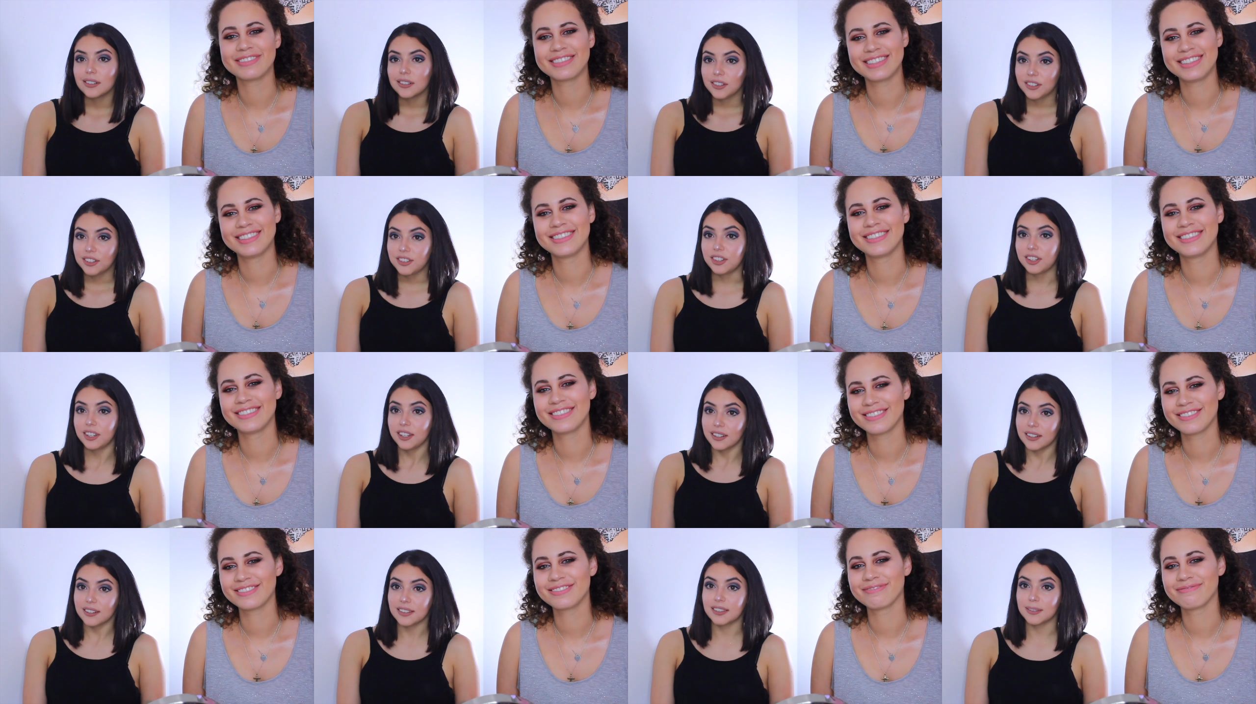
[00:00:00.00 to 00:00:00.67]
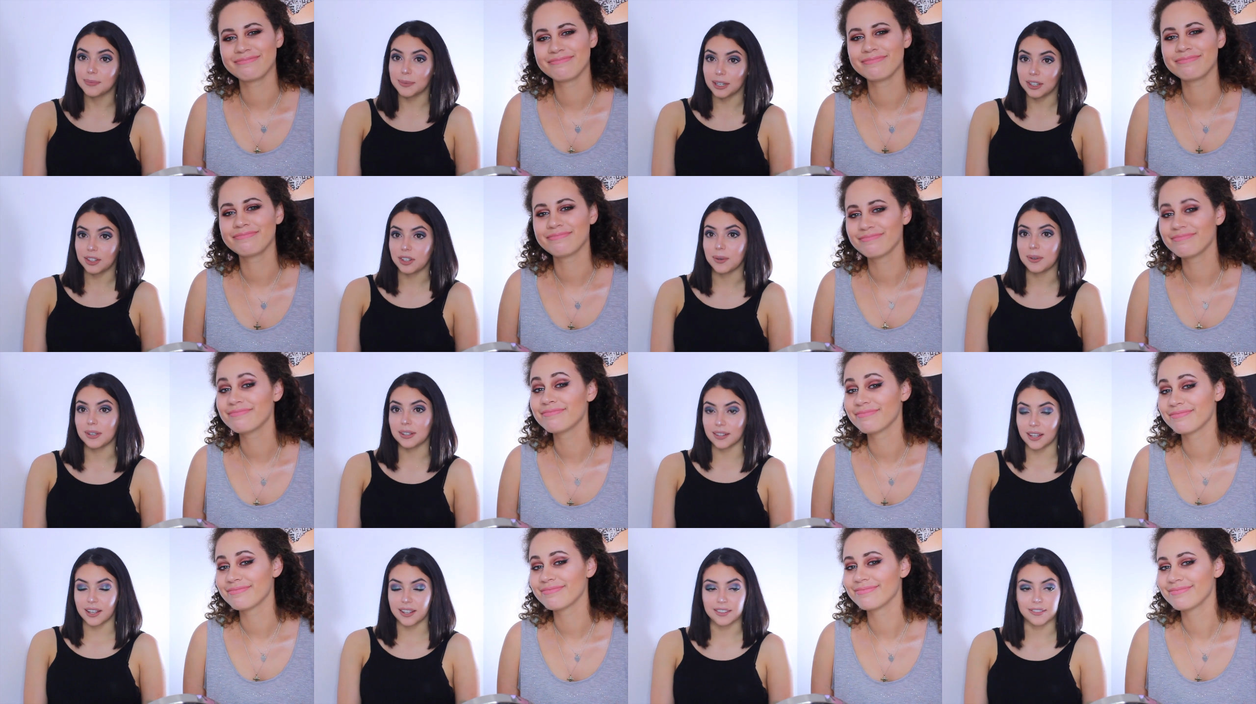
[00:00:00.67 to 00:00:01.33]
Speaker 1: she's been
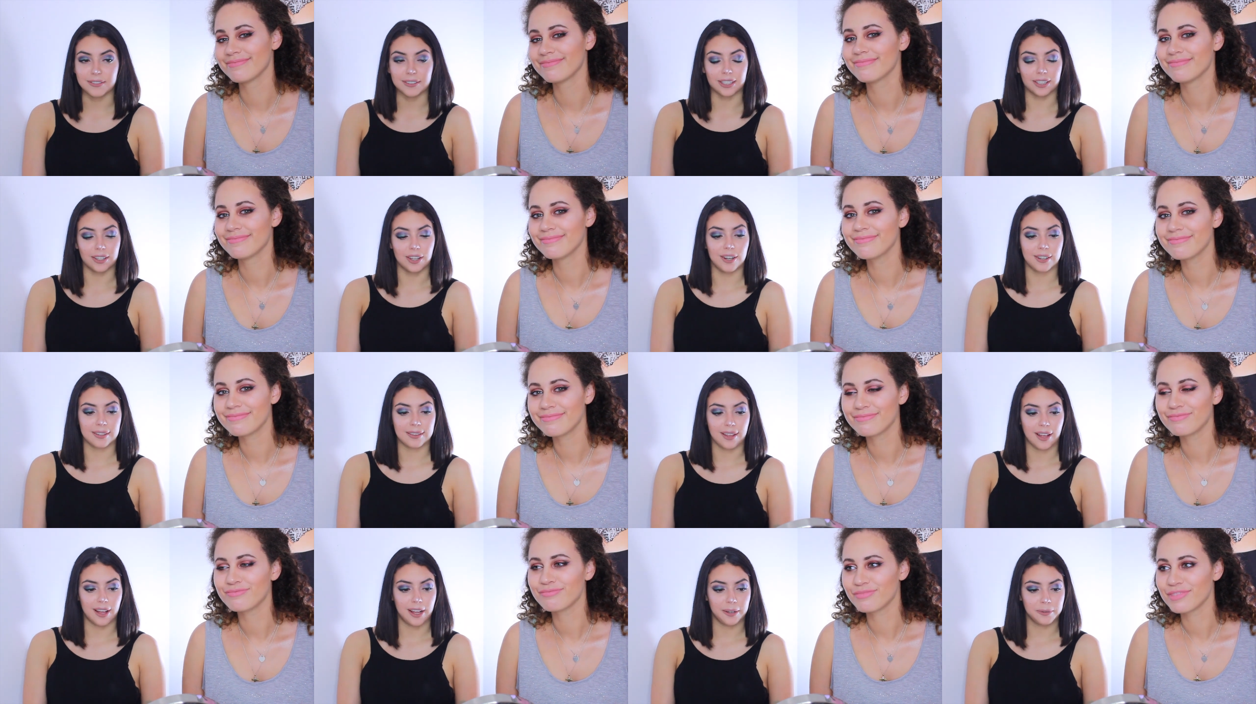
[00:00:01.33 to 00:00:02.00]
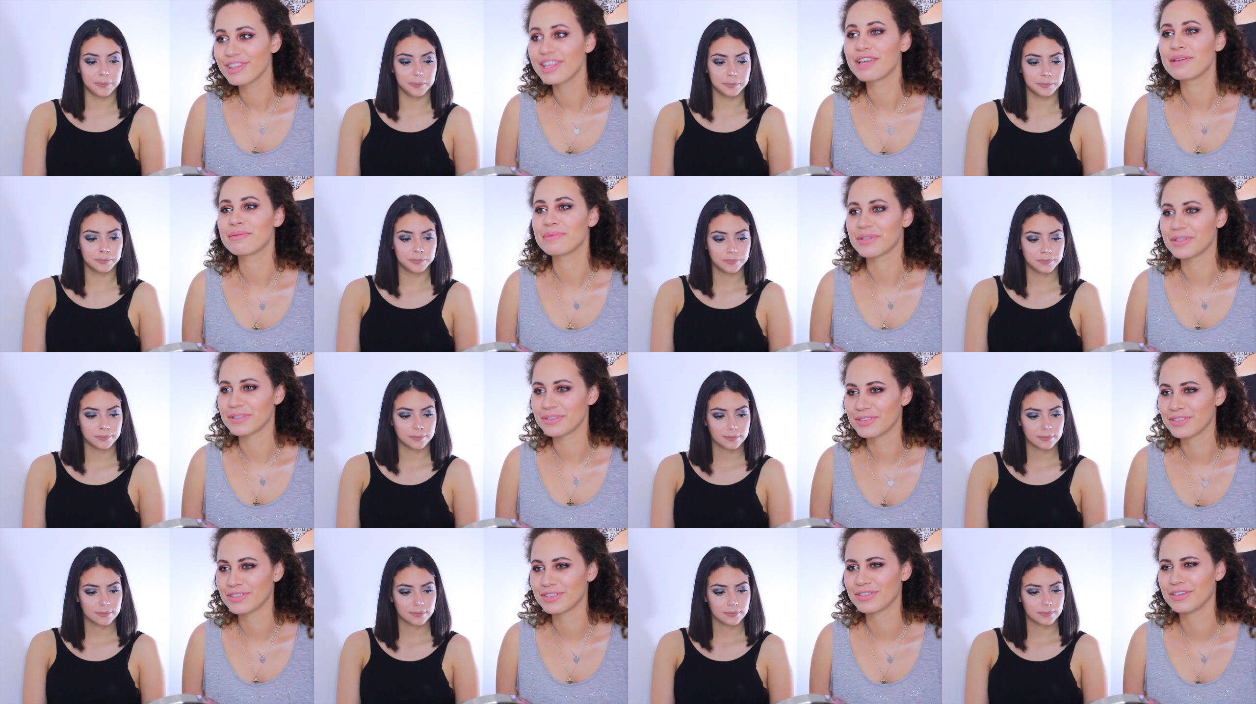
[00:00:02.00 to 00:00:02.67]
doing this for a long time. I've been
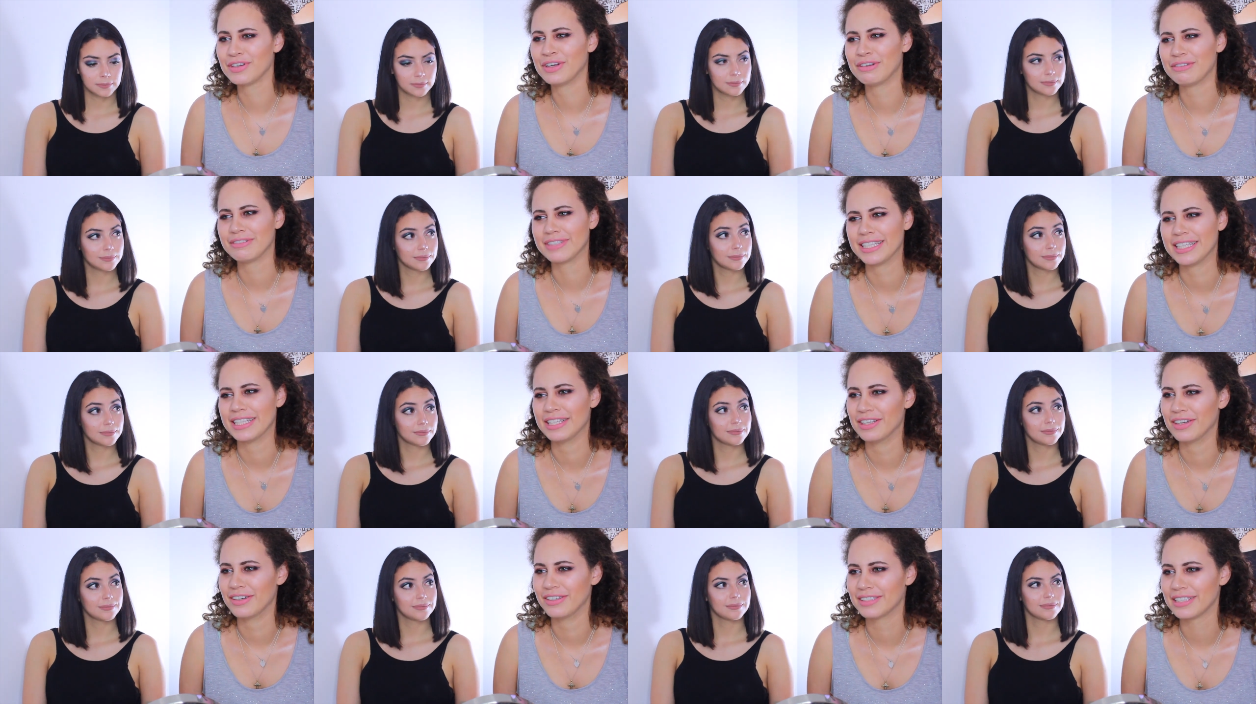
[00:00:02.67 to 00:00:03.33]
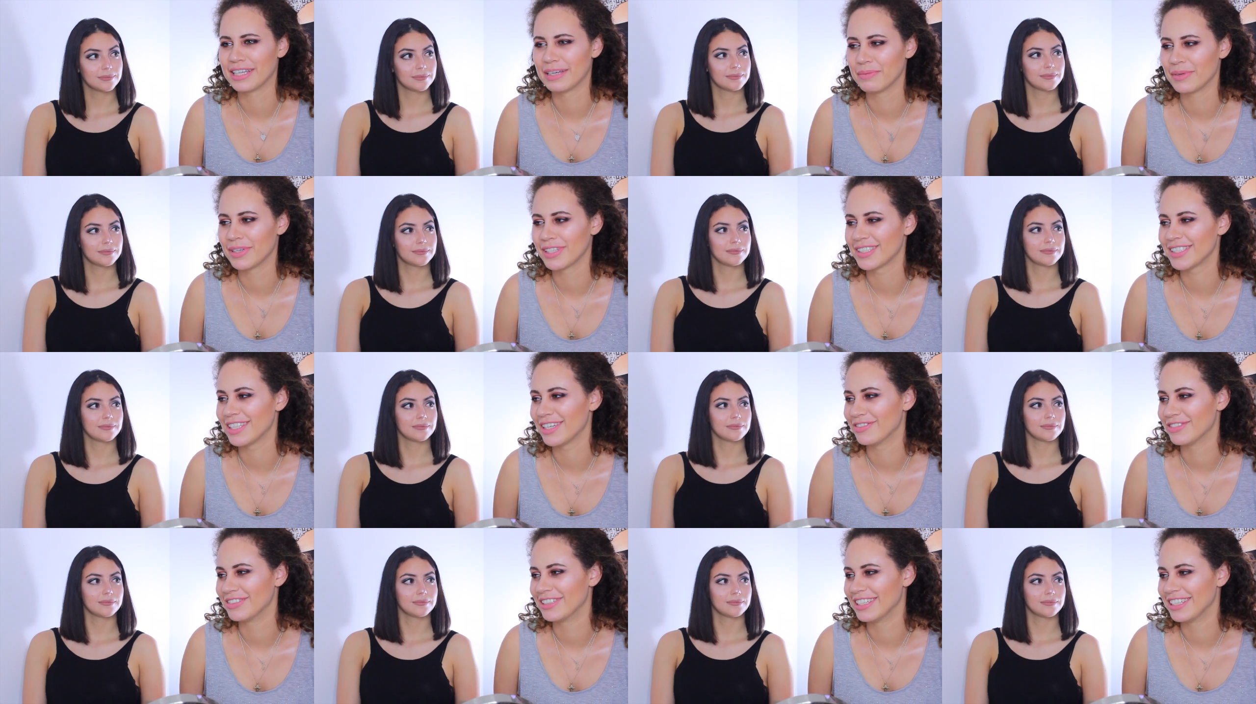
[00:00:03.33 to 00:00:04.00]
doing this for a long
Speaker 2: time, like seven